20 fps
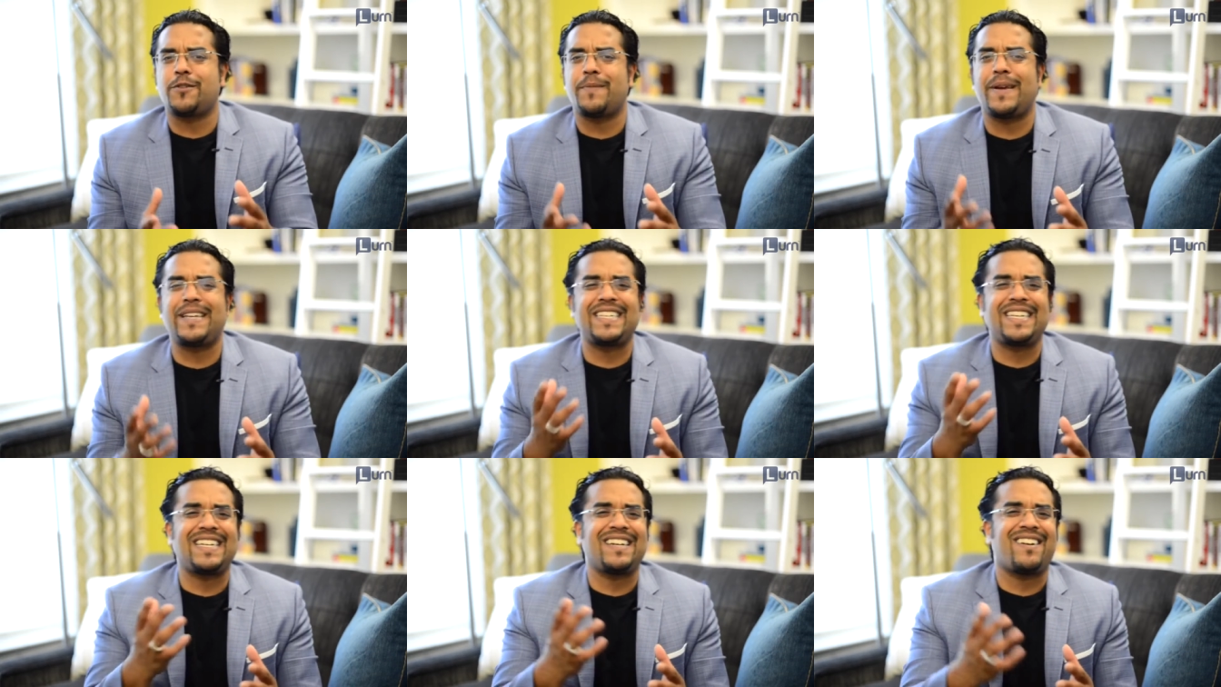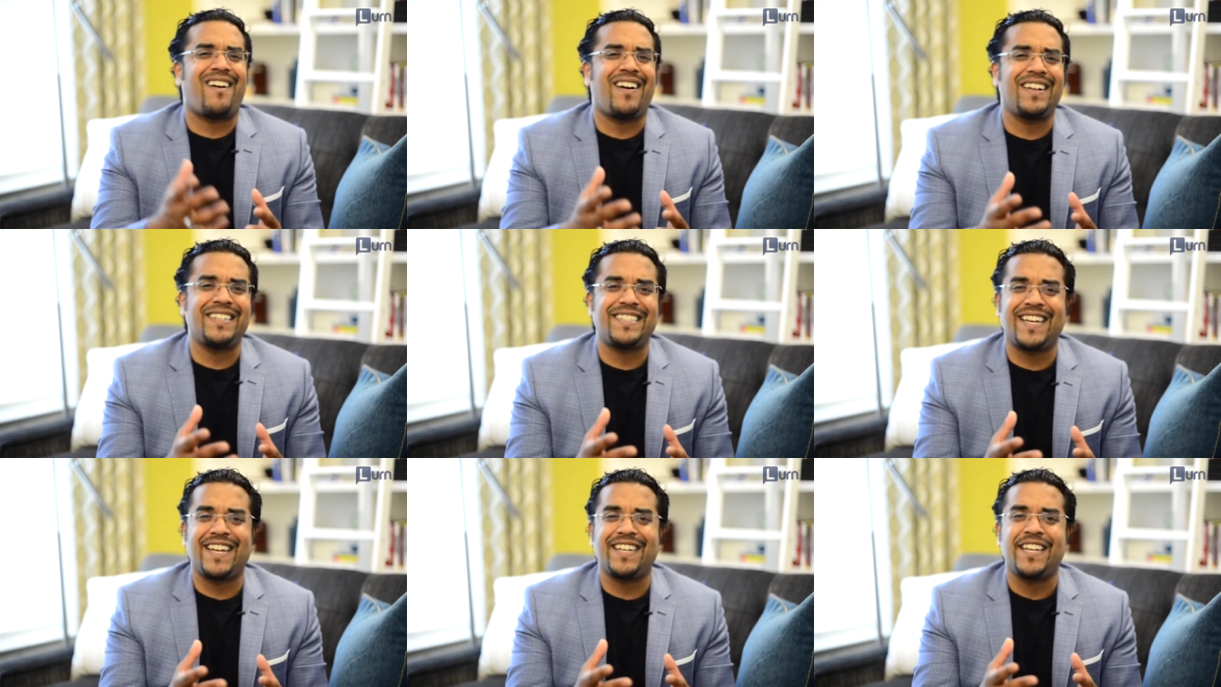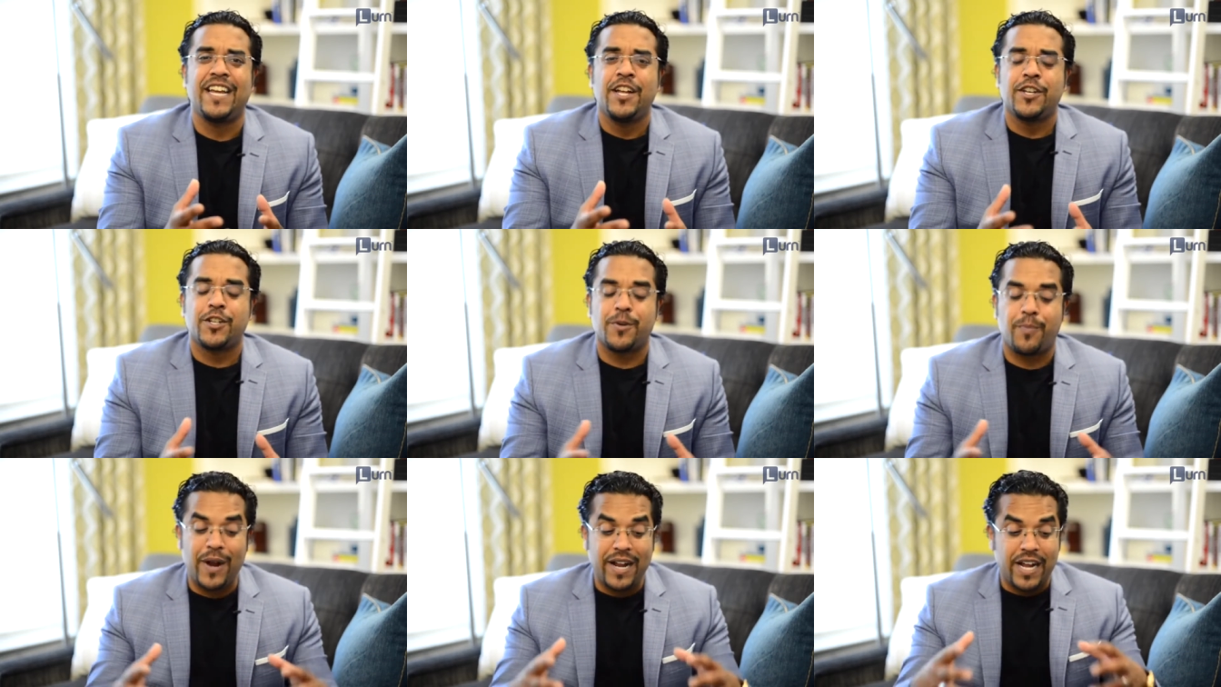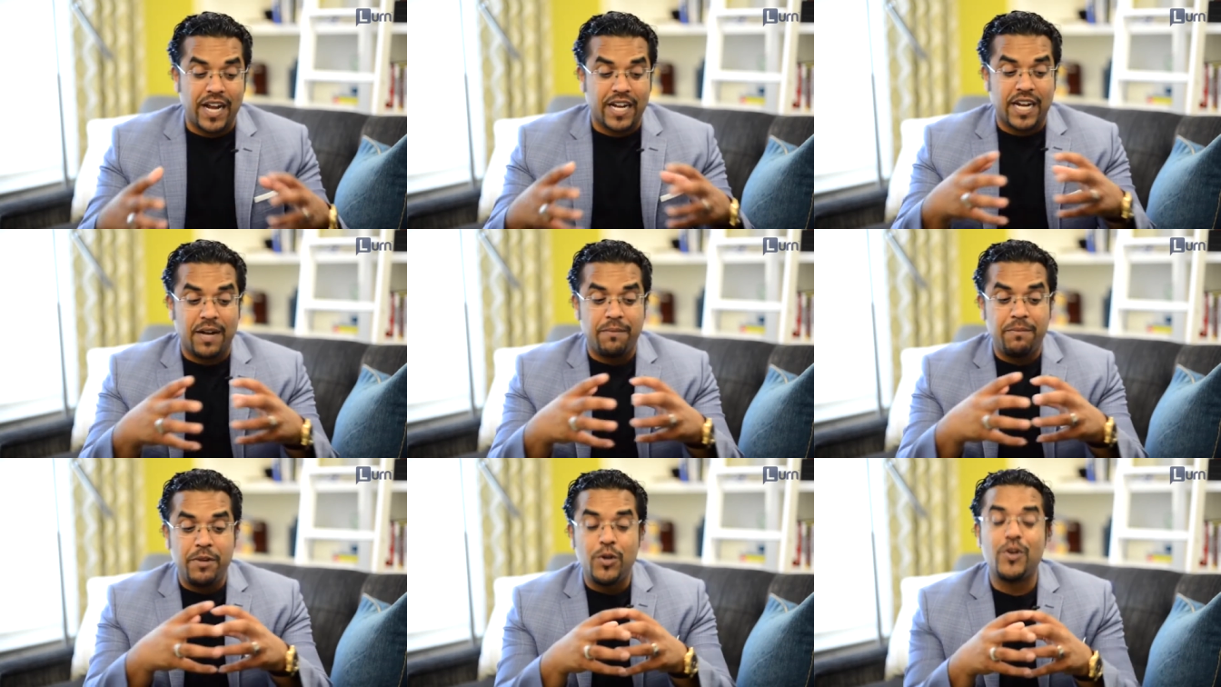amazing content, to bring a
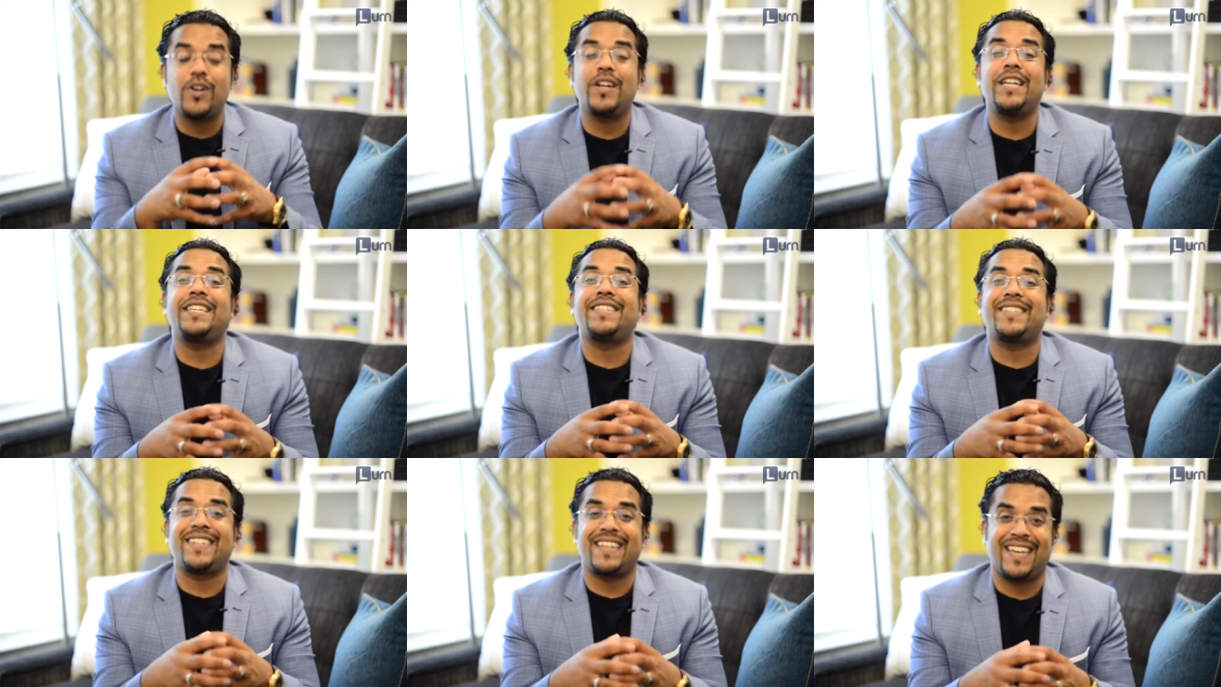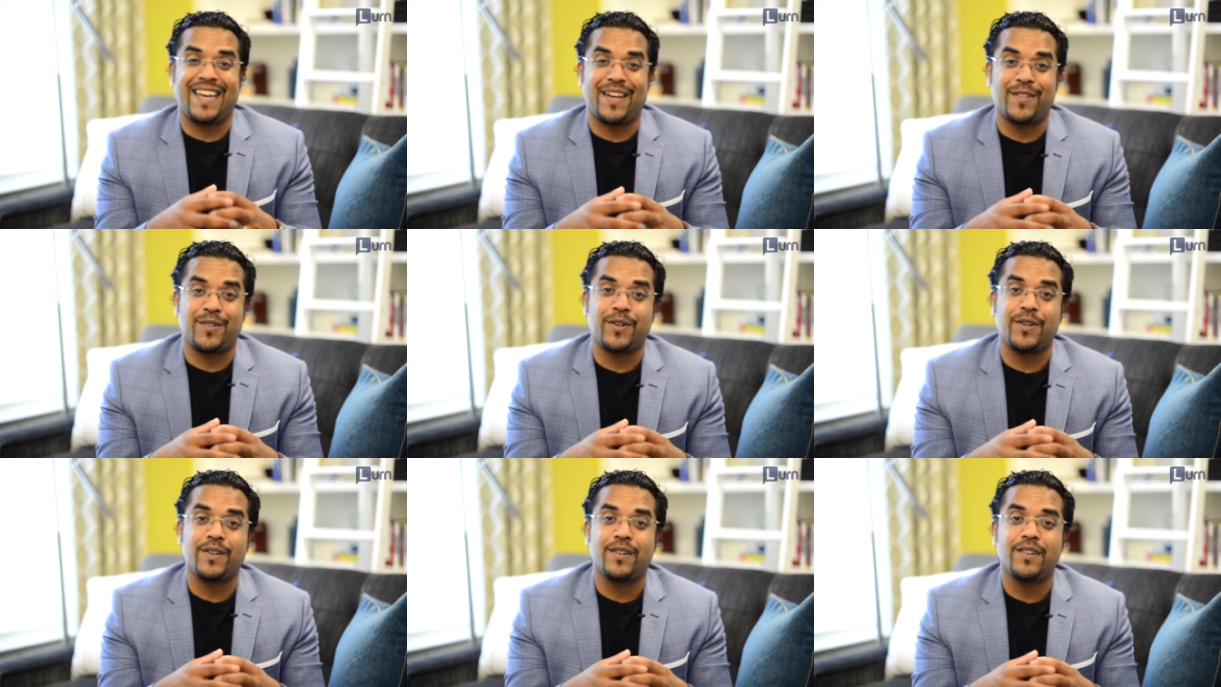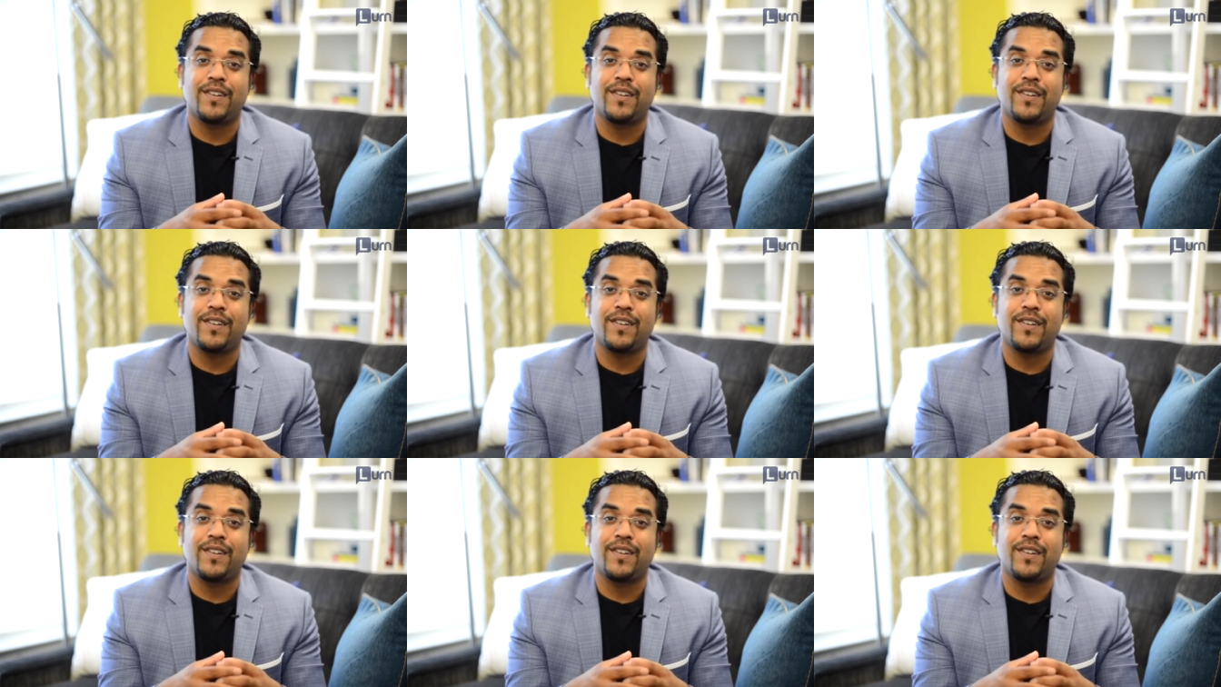community together,